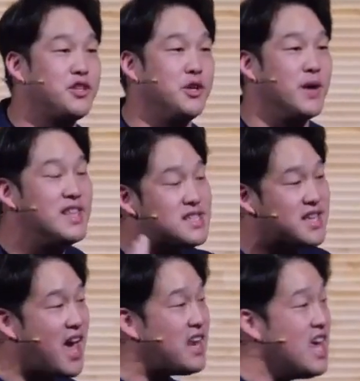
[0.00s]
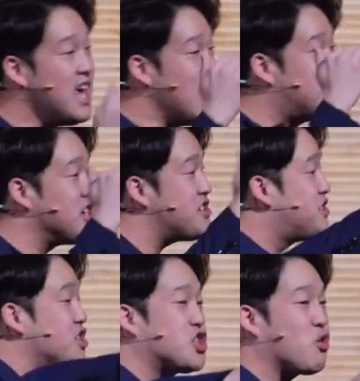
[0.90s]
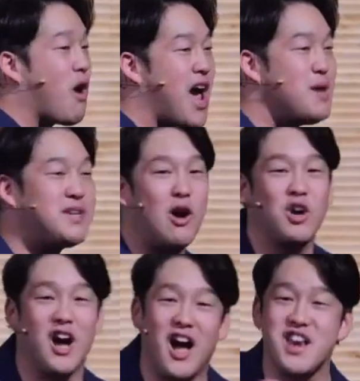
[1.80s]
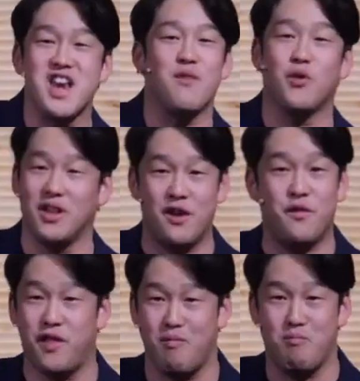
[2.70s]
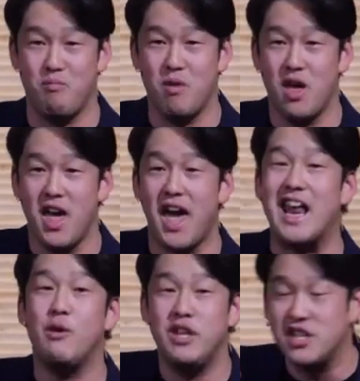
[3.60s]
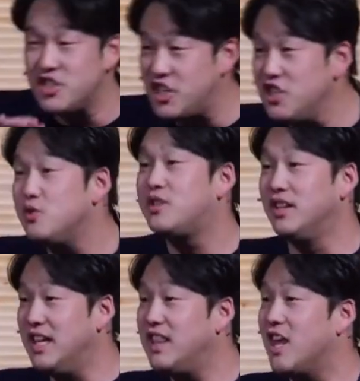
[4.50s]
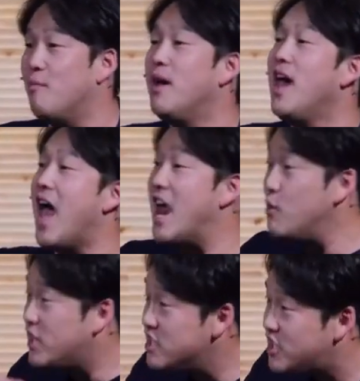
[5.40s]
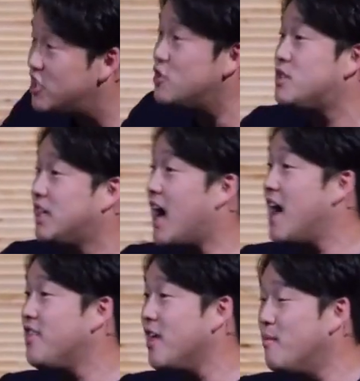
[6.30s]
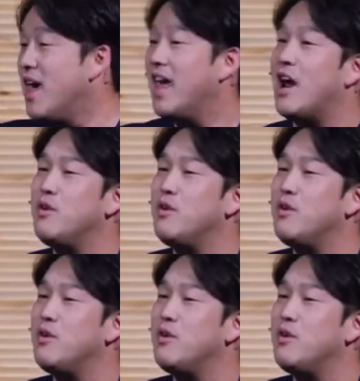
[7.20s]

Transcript: you. Instead, it just describes how God never left them and how he continued to lead them, and how he continued to guide them, and how he